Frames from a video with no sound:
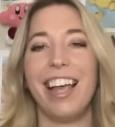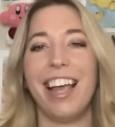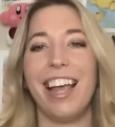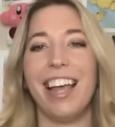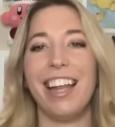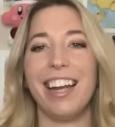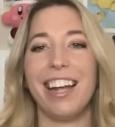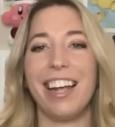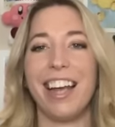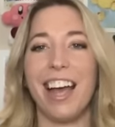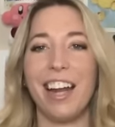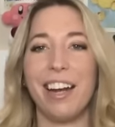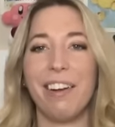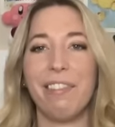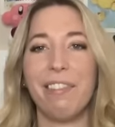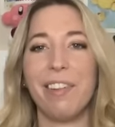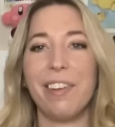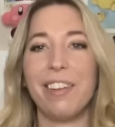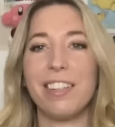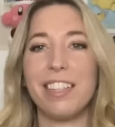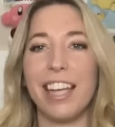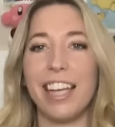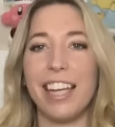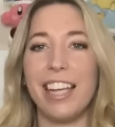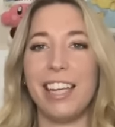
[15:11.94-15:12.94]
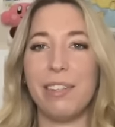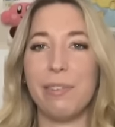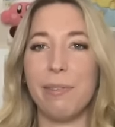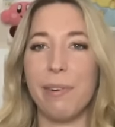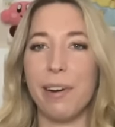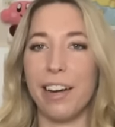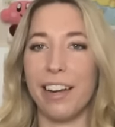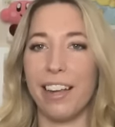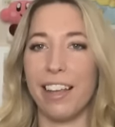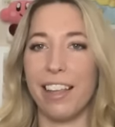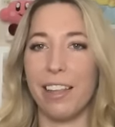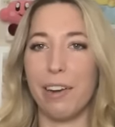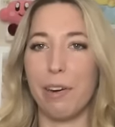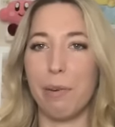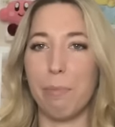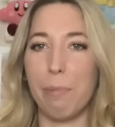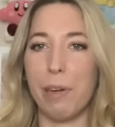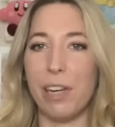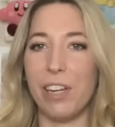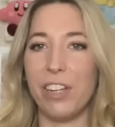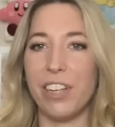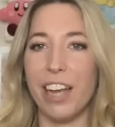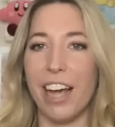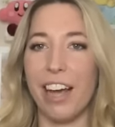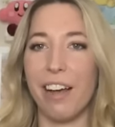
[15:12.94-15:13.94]
And it kind of looks like he's wearing a little
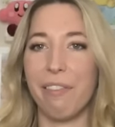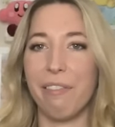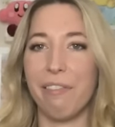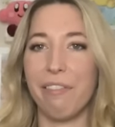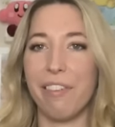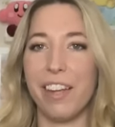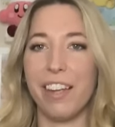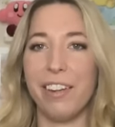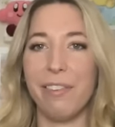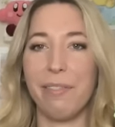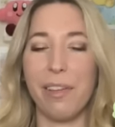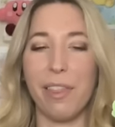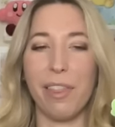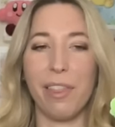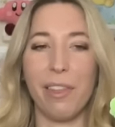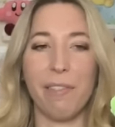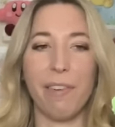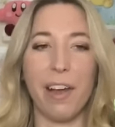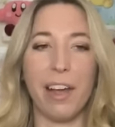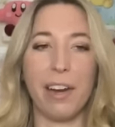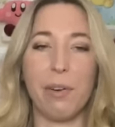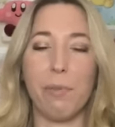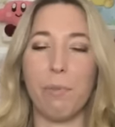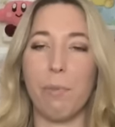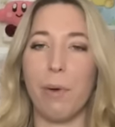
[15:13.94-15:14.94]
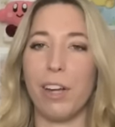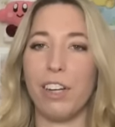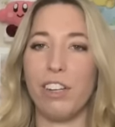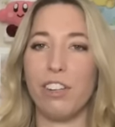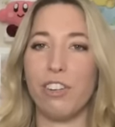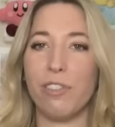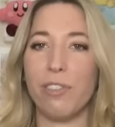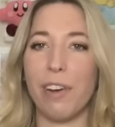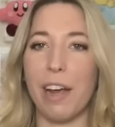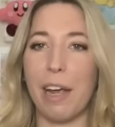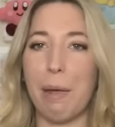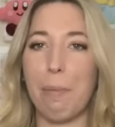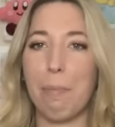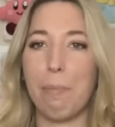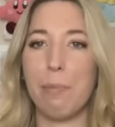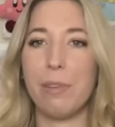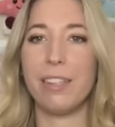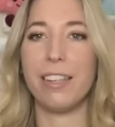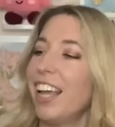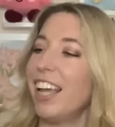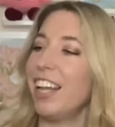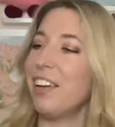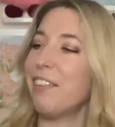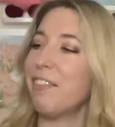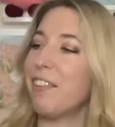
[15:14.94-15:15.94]
beach outfit with the red and white stripes.
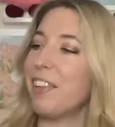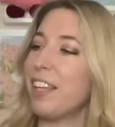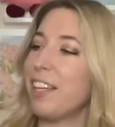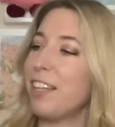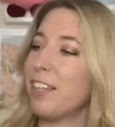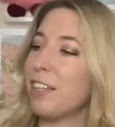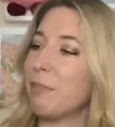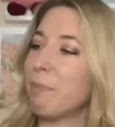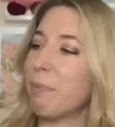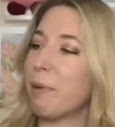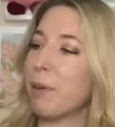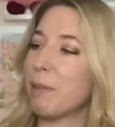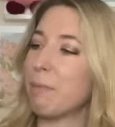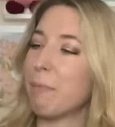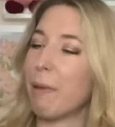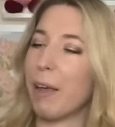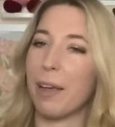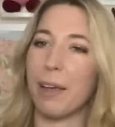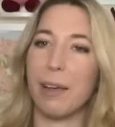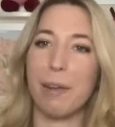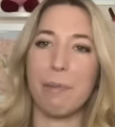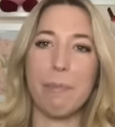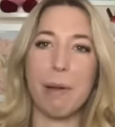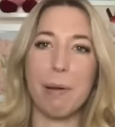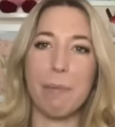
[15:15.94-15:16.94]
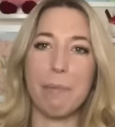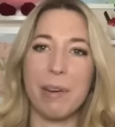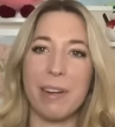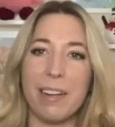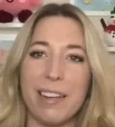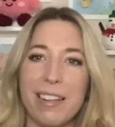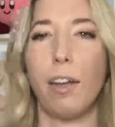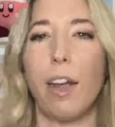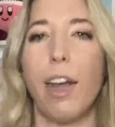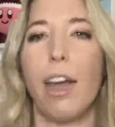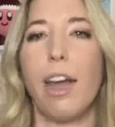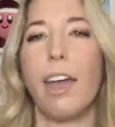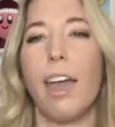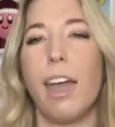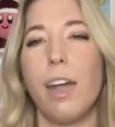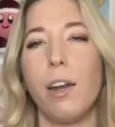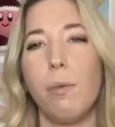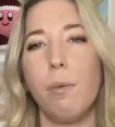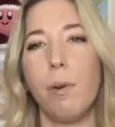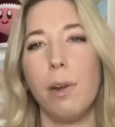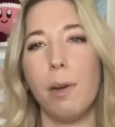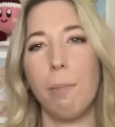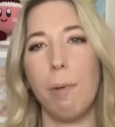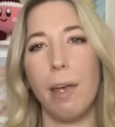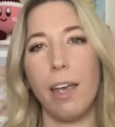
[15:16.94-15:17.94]
And it really just brings back good memories. I kind of
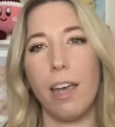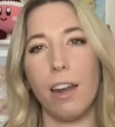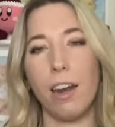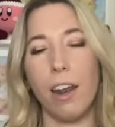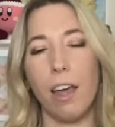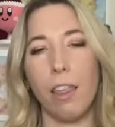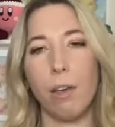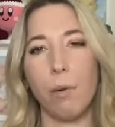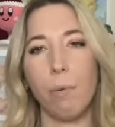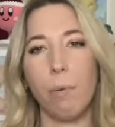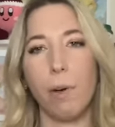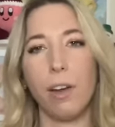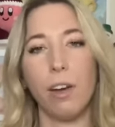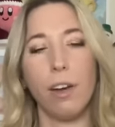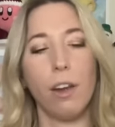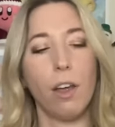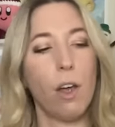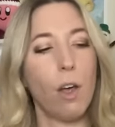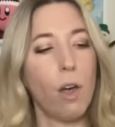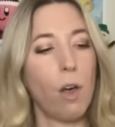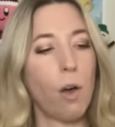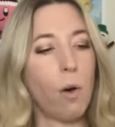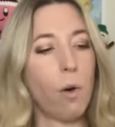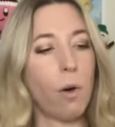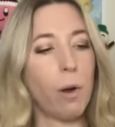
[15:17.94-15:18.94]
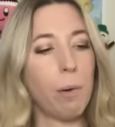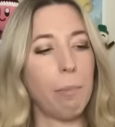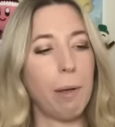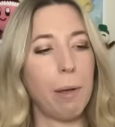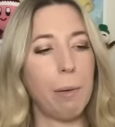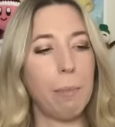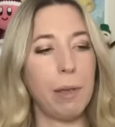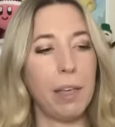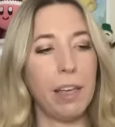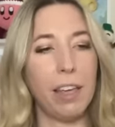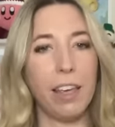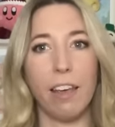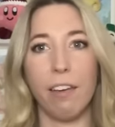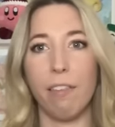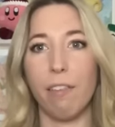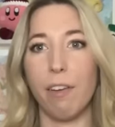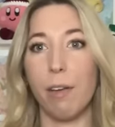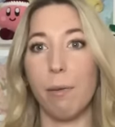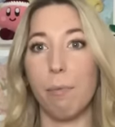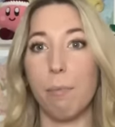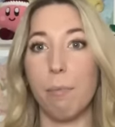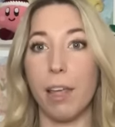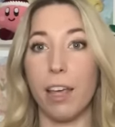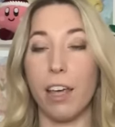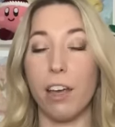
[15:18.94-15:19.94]
want to make another one or maybe give
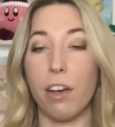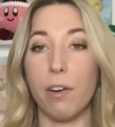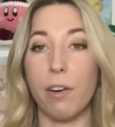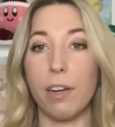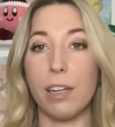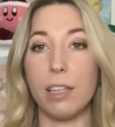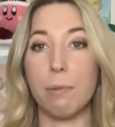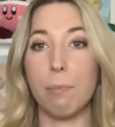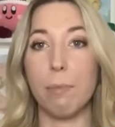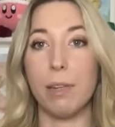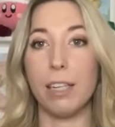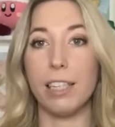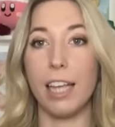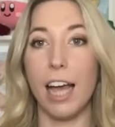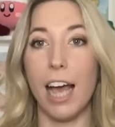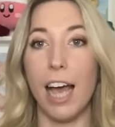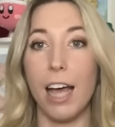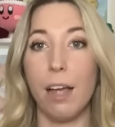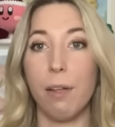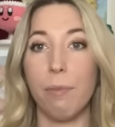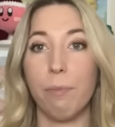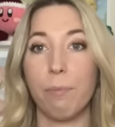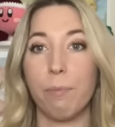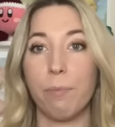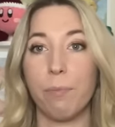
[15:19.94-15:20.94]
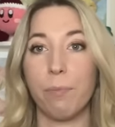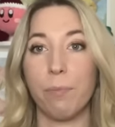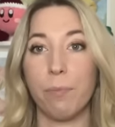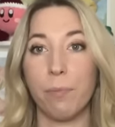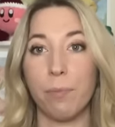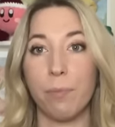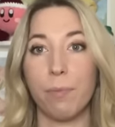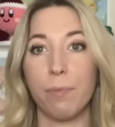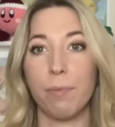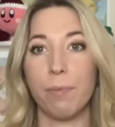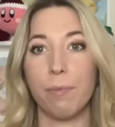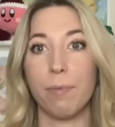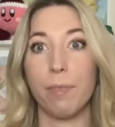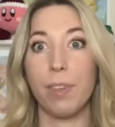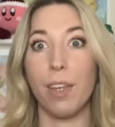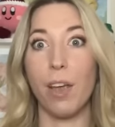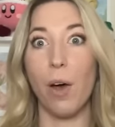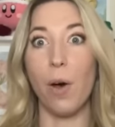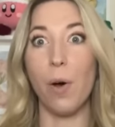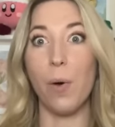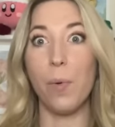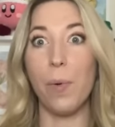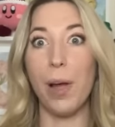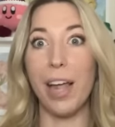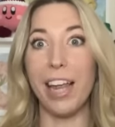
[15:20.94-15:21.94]
him like a Christmas hat.
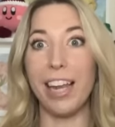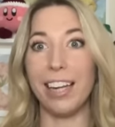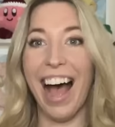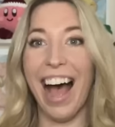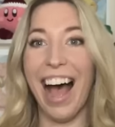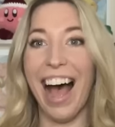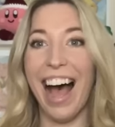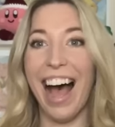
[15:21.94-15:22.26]
Oh wait.